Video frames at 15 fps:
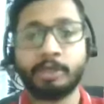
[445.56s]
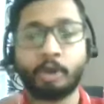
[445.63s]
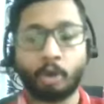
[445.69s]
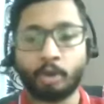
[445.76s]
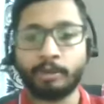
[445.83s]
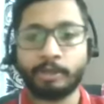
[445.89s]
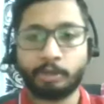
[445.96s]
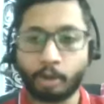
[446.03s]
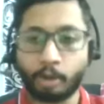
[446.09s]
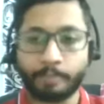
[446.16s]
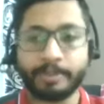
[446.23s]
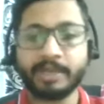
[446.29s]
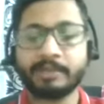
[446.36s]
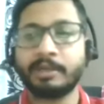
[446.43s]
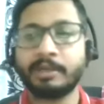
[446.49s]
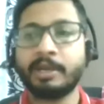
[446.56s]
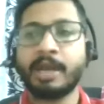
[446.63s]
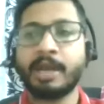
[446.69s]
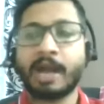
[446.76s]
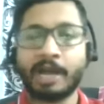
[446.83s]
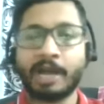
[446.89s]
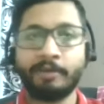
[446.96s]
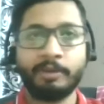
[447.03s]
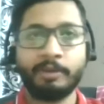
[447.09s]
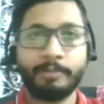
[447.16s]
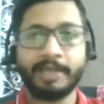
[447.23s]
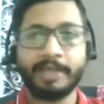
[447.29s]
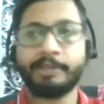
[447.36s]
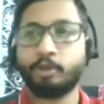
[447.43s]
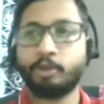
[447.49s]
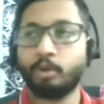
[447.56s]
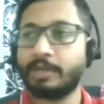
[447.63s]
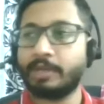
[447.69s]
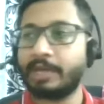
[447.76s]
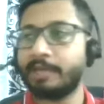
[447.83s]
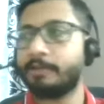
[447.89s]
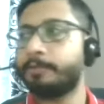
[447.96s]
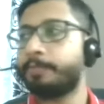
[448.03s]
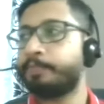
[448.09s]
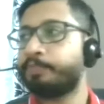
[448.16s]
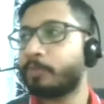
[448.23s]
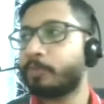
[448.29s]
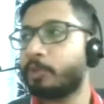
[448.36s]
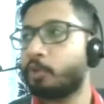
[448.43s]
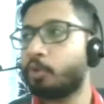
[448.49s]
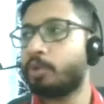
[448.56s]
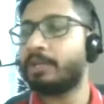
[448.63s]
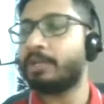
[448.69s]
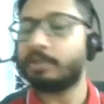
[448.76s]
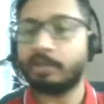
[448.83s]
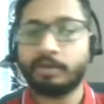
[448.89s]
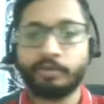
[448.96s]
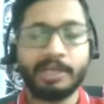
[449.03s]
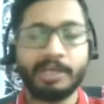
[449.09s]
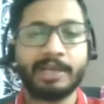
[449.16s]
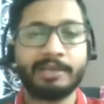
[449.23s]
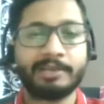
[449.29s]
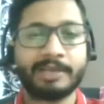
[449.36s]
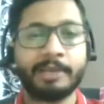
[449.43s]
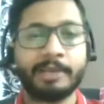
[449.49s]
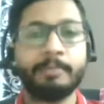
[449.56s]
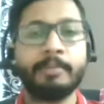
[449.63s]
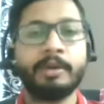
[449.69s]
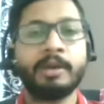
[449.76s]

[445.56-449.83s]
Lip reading: on the topics, I will make sure that you get a real-time